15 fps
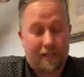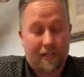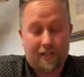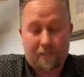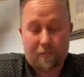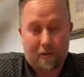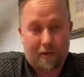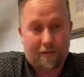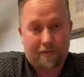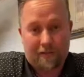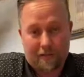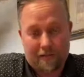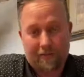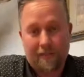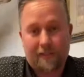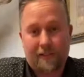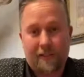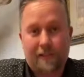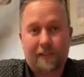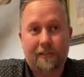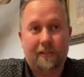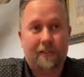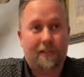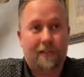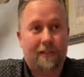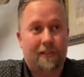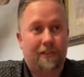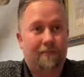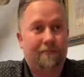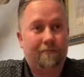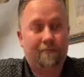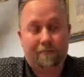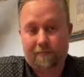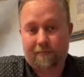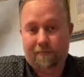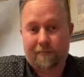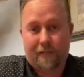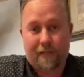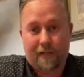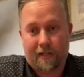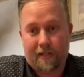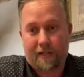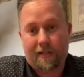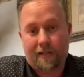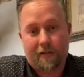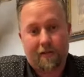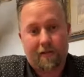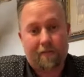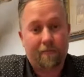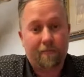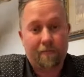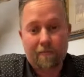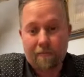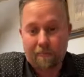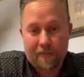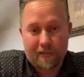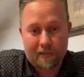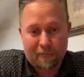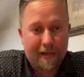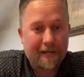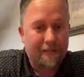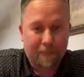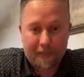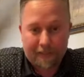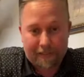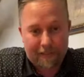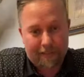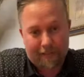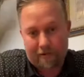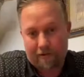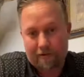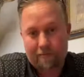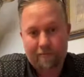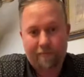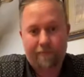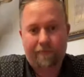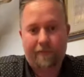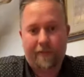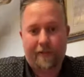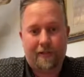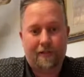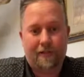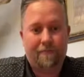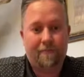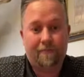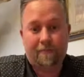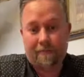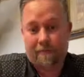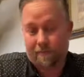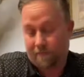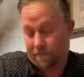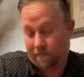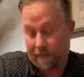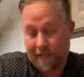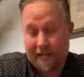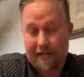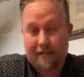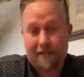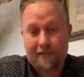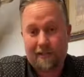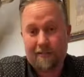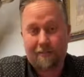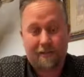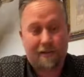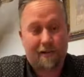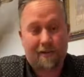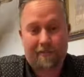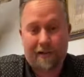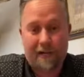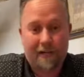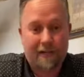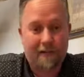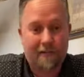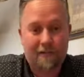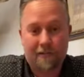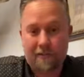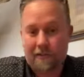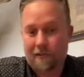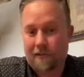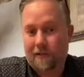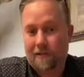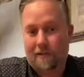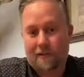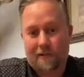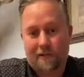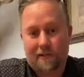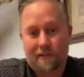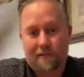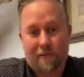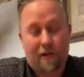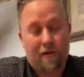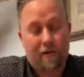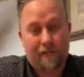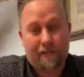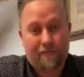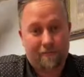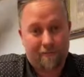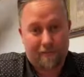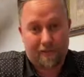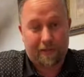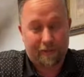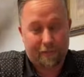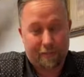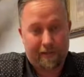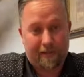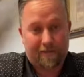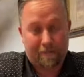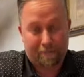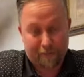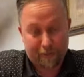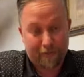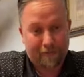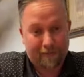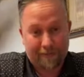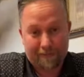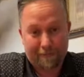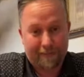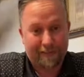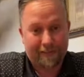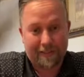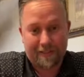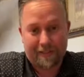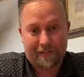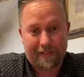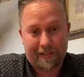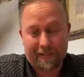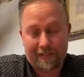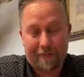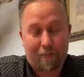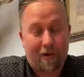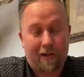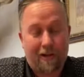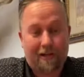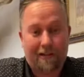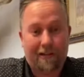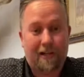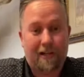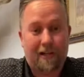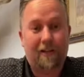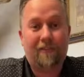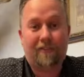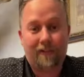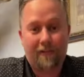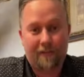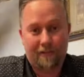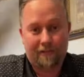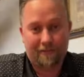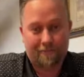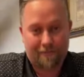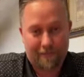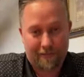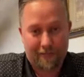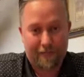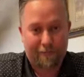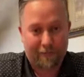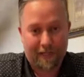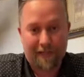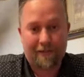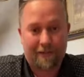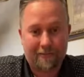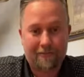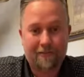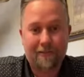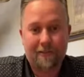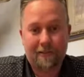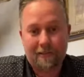Lots of water, obviously. Little space blanket, I call them. Something to start a fire. Always a good pair of boots. I mean, because you can end up walking a lot further than you plan on.